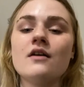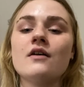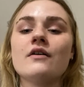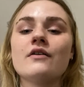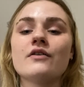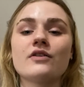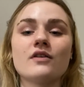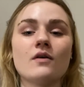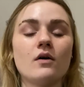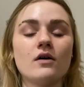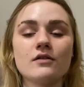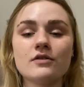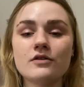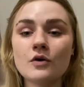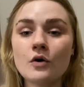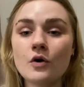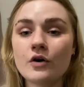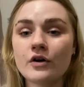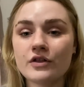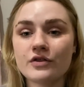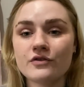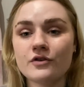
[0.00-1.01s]
so I'll
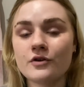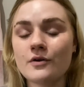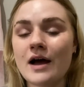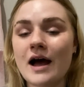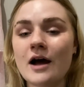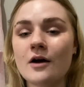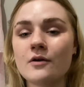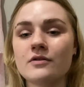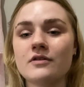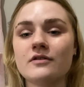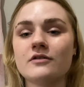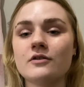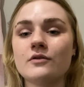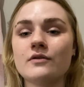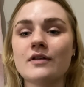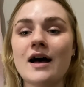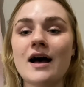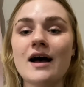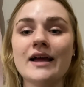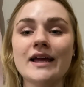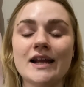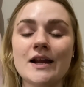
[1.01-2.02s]
talk through how to do
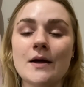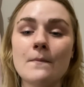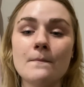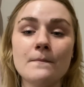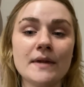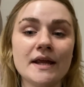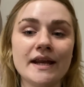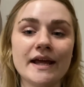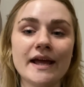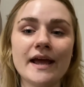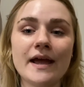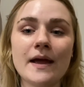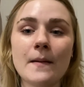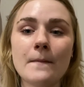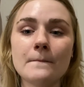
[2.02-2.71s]
that in a minute,